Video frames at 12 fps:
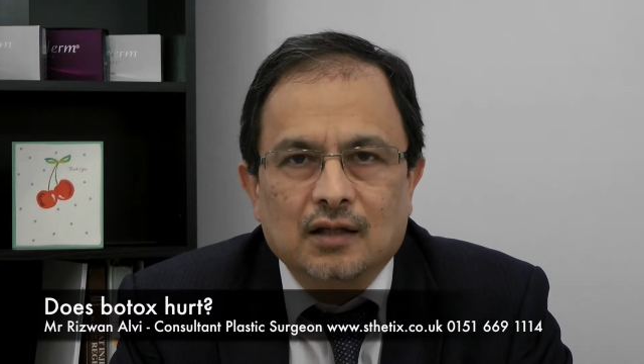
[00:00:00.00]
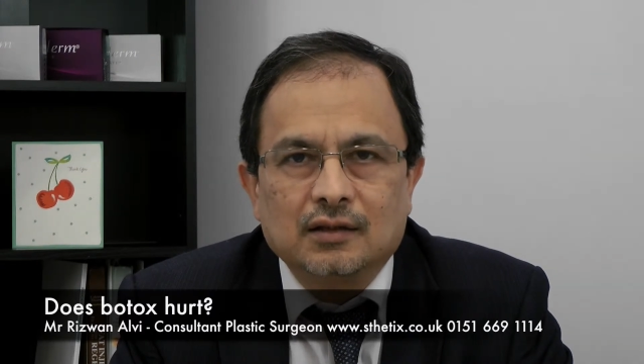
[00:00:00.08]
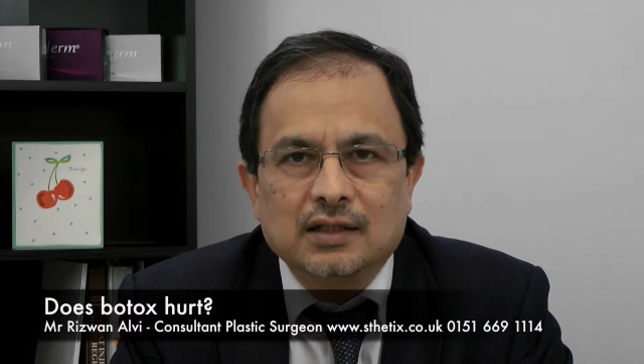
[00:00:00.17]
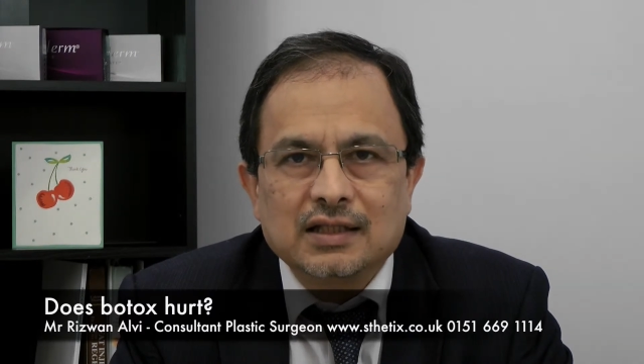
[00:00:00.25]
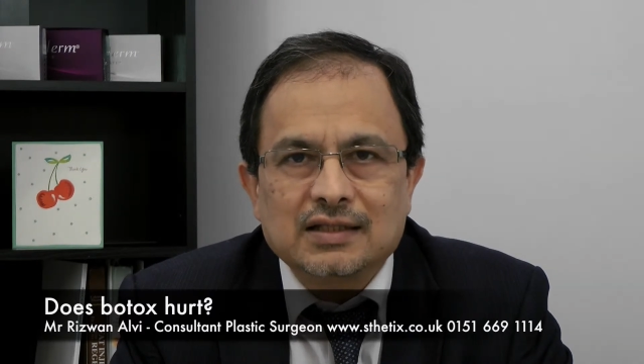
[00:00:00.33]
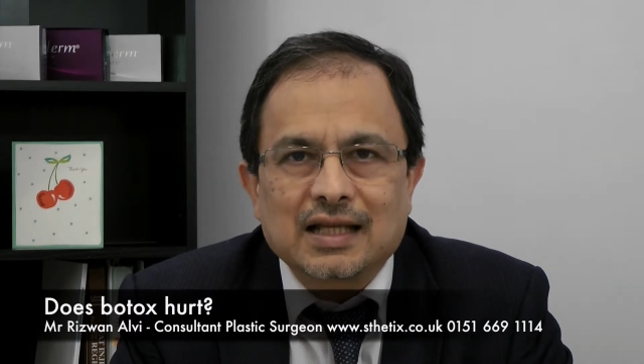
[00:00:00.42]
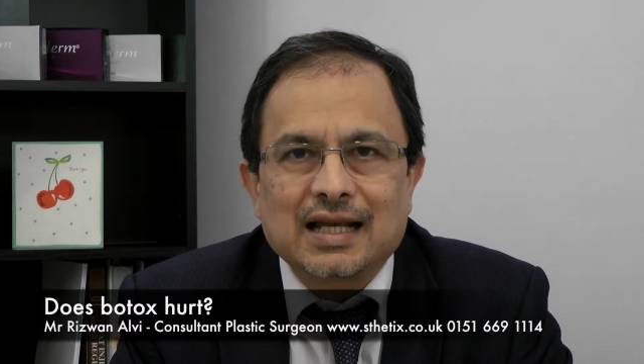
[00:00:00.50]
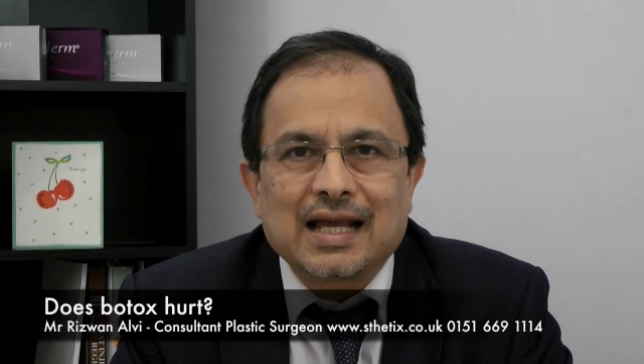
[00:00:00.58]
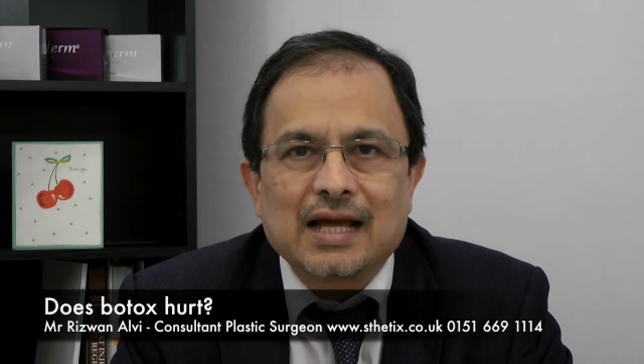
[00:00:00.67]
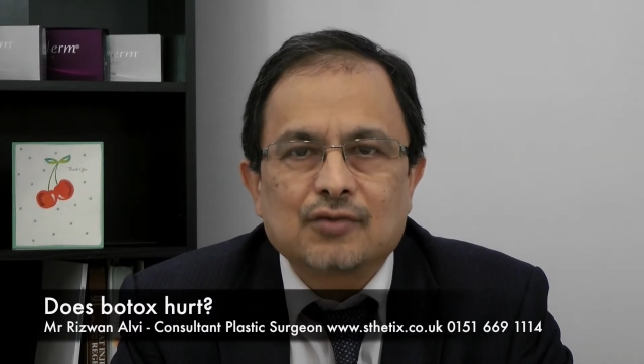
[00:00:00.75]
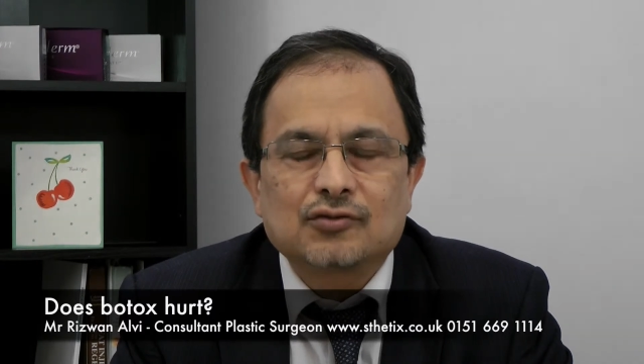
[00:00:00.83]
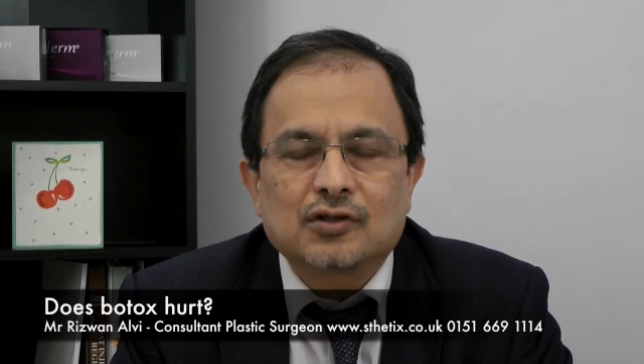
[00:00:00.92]
This
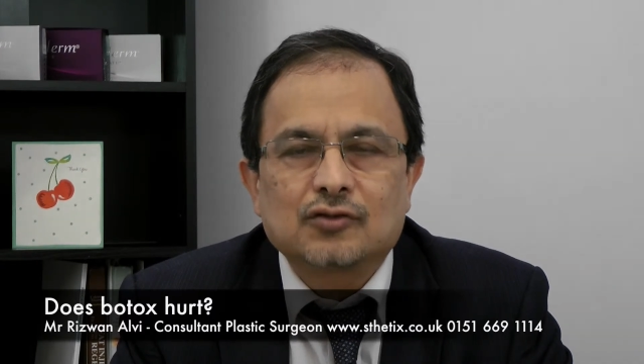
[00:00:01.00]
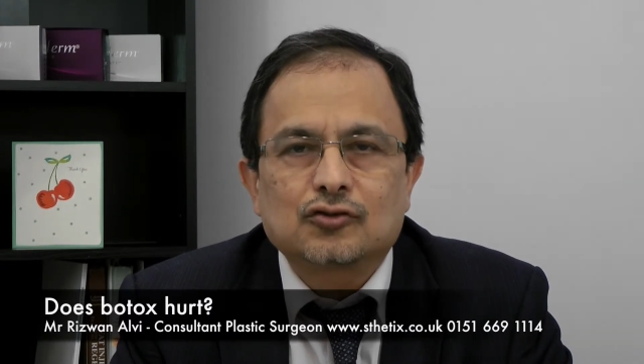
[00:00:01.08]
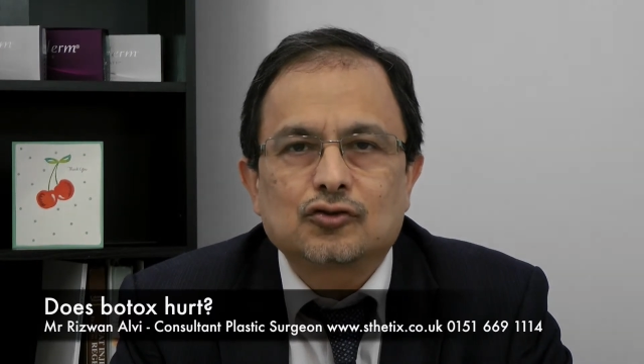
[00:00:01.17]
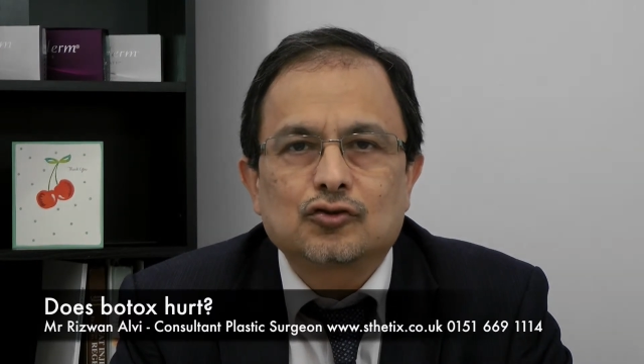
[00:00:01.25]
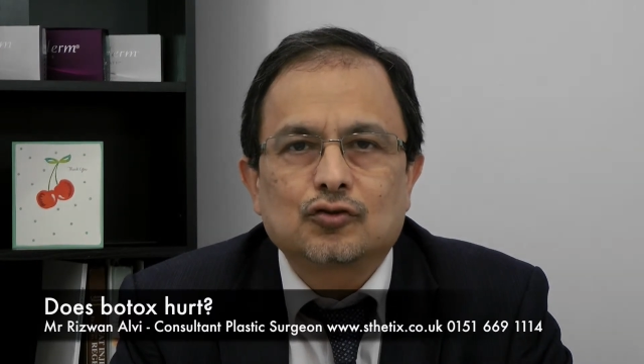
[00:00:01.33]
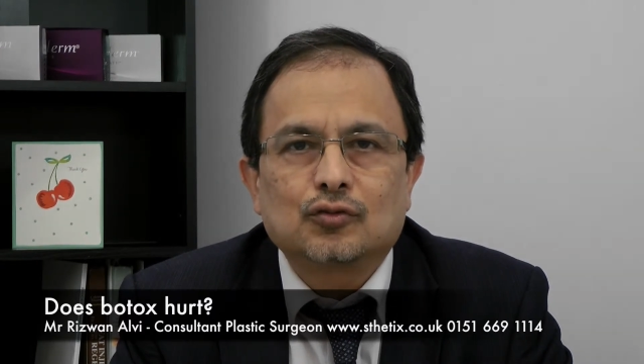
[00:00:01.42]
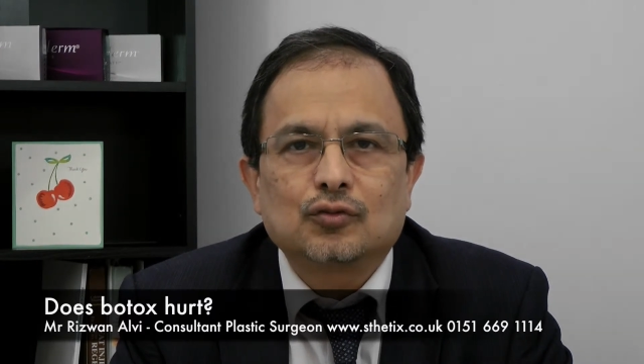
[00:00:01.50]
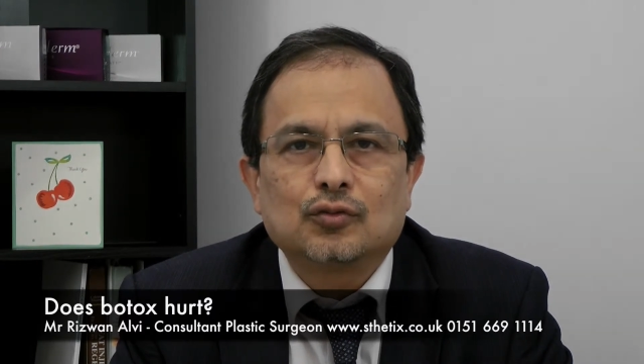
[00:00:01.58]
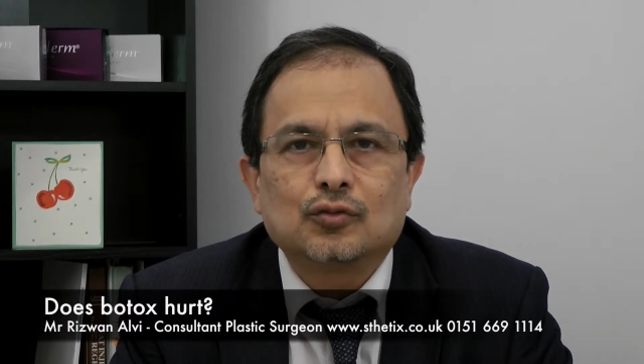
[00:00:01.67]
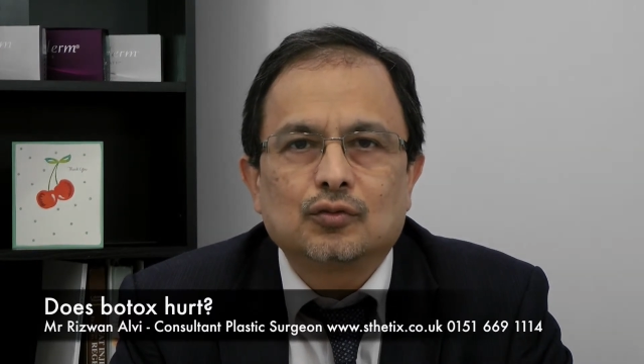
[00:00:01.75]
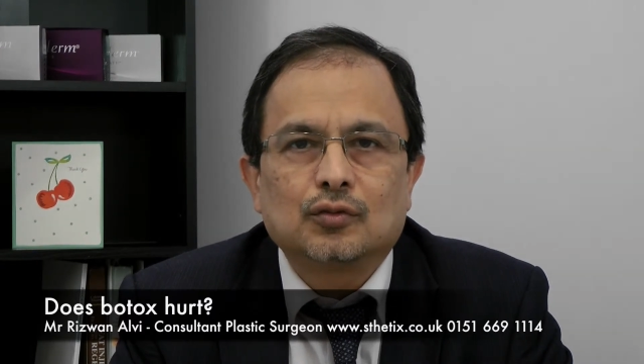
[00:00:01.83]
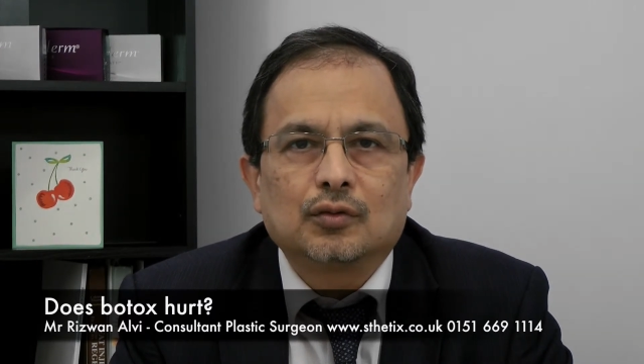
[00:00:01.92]
allows us
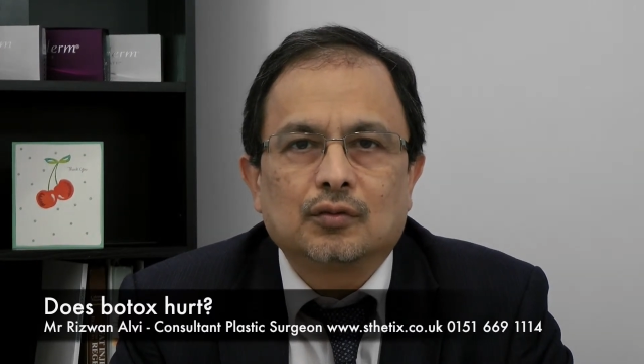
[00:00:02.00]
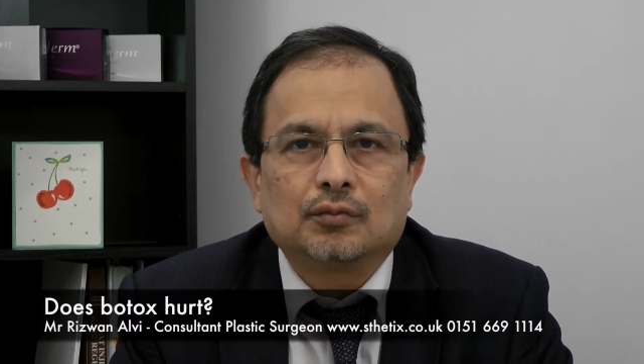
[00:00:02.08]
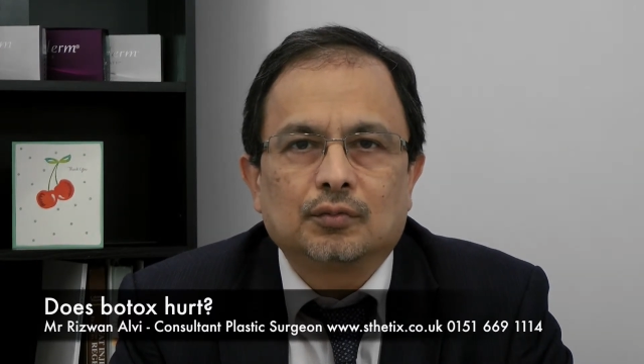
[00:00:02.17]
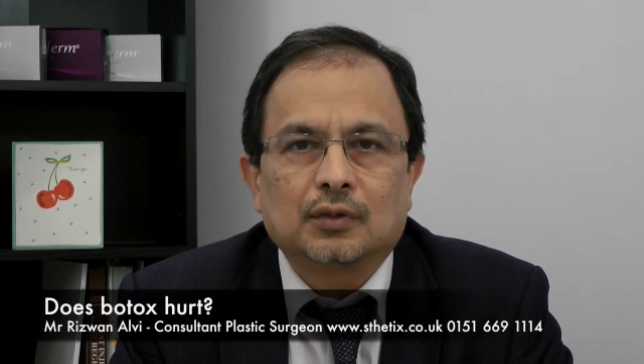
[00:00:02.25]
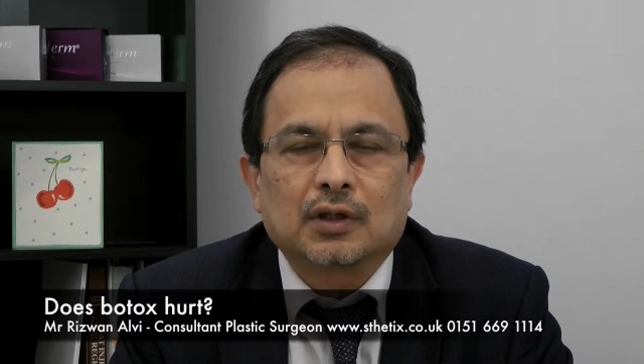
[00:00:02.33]
to